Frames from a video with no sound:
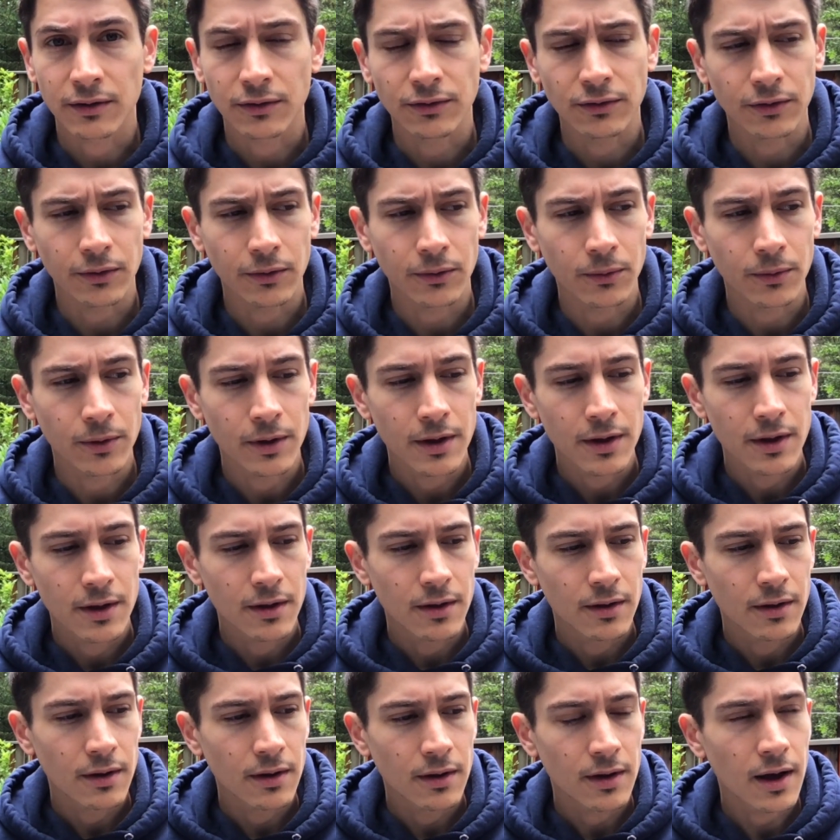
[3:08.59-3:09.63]
So
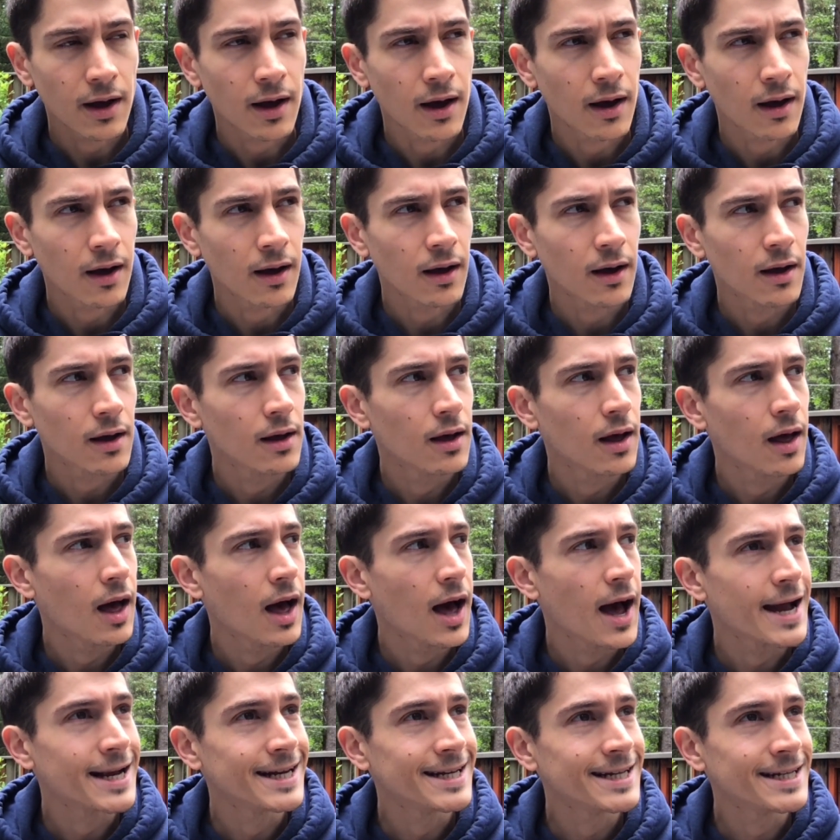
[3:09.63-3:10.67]

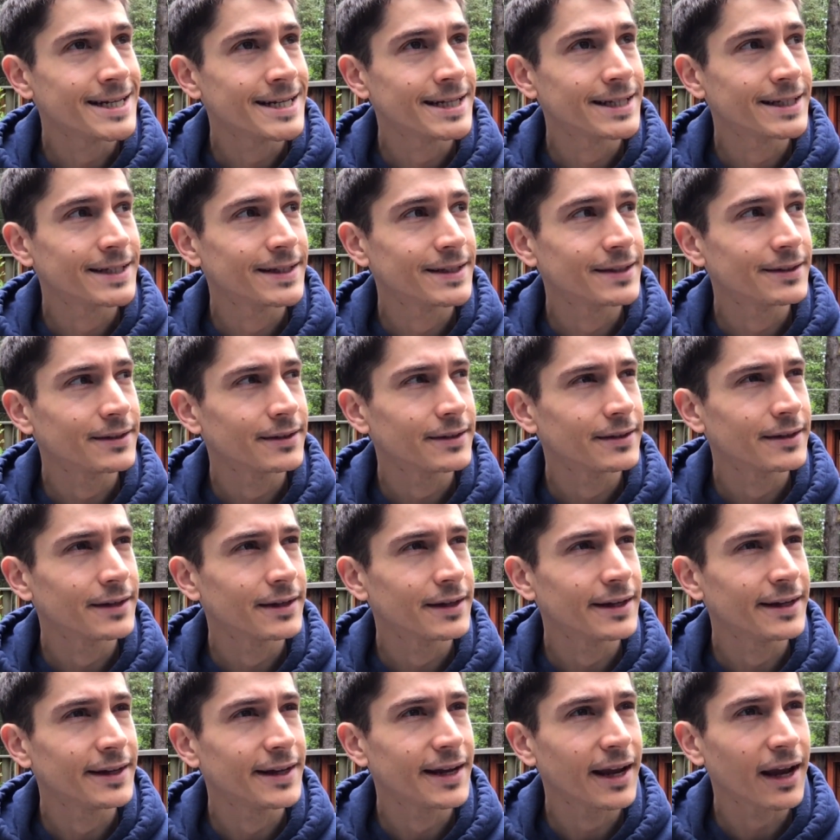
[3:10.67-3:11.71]
I didn't
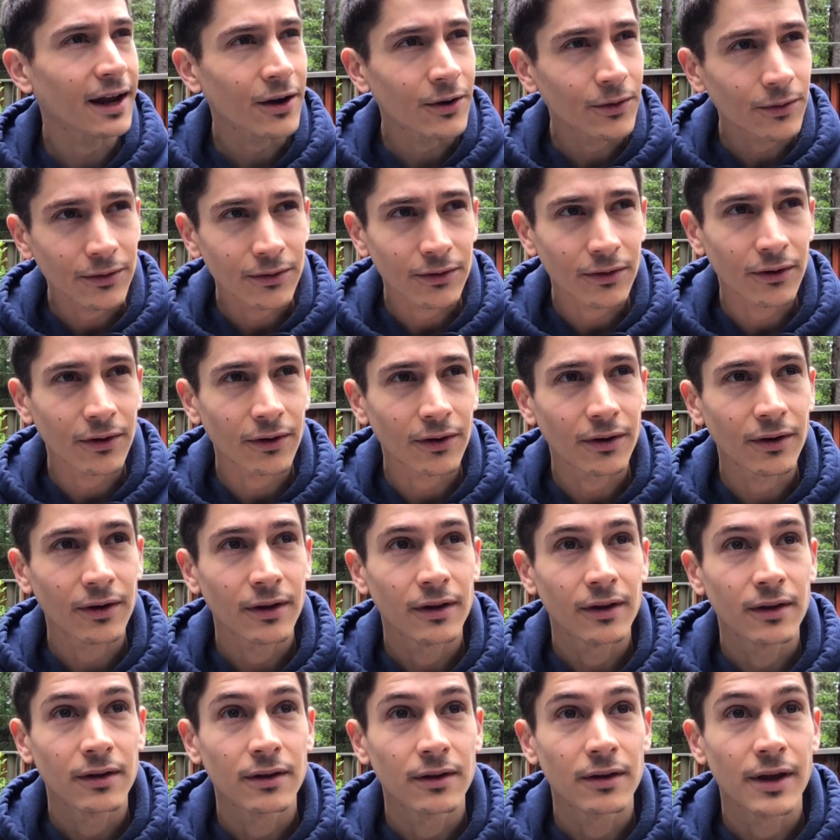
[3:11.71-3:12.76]
encounter
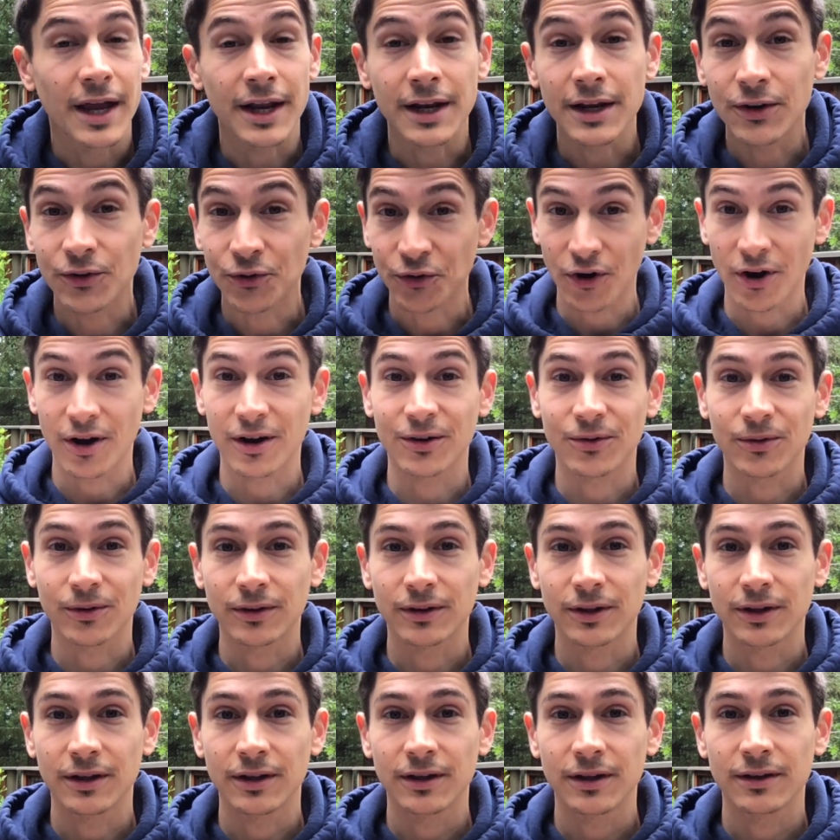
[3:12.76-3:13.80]
any drug,
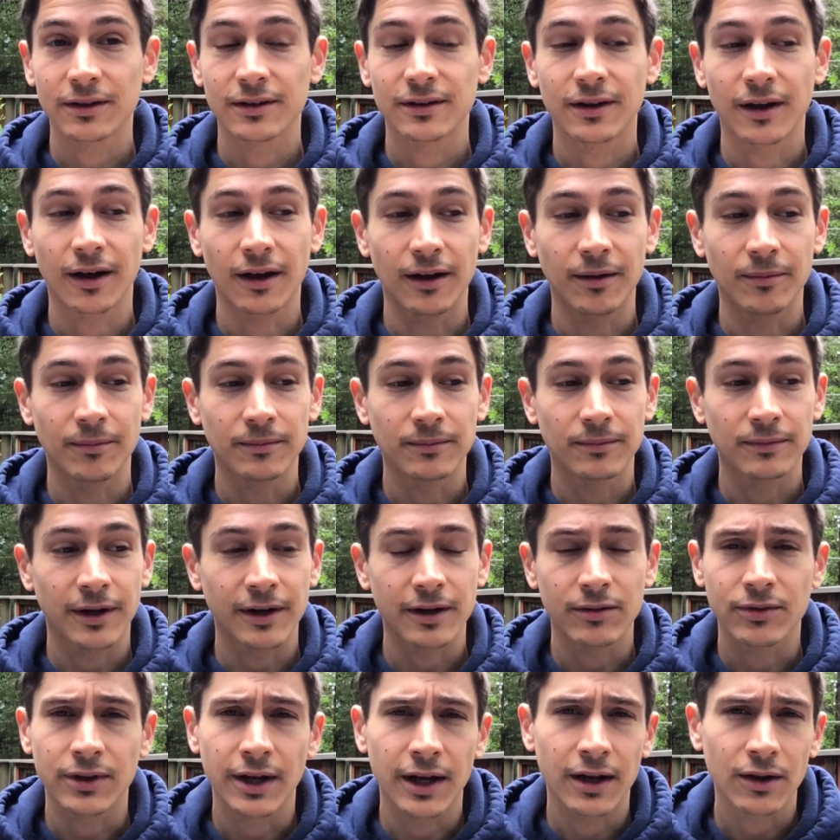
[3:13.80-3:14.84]
really, not
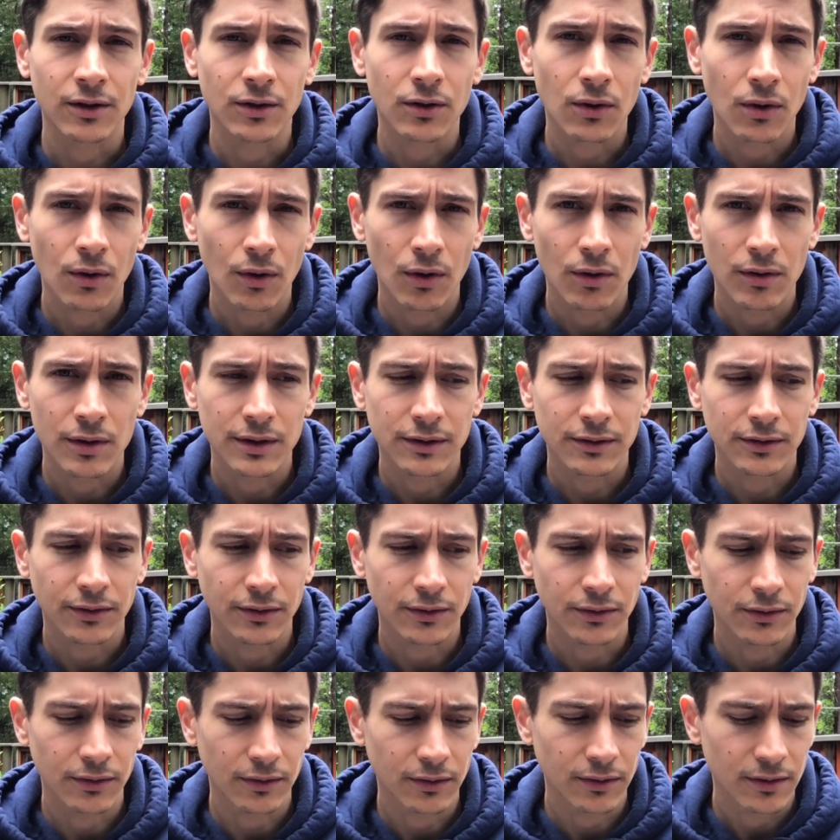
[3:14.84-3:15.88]
even alcohol,
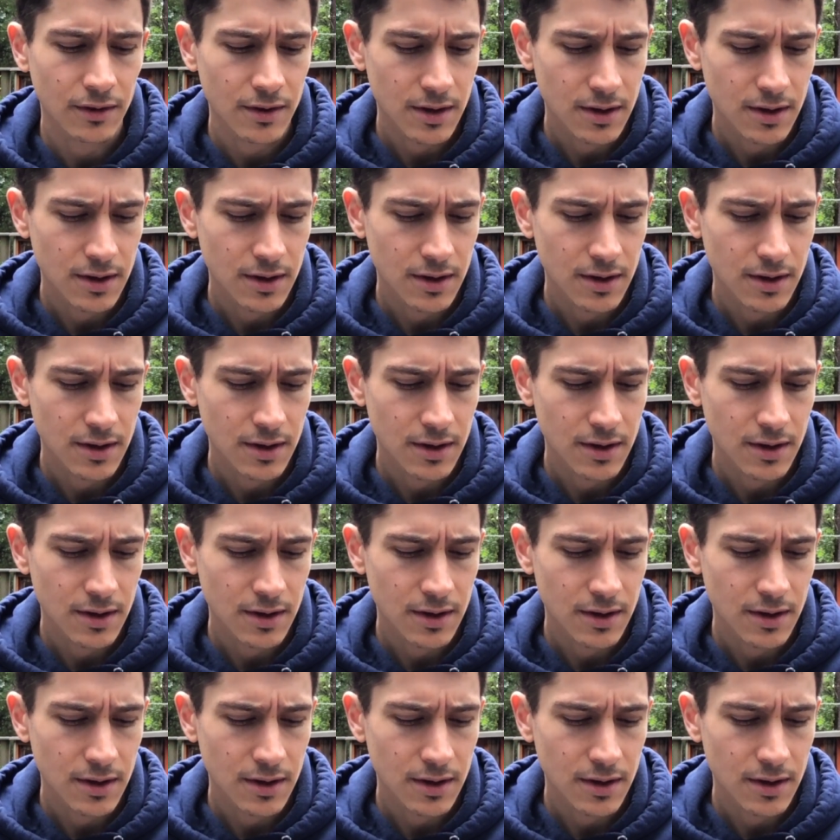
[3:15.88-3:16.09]
until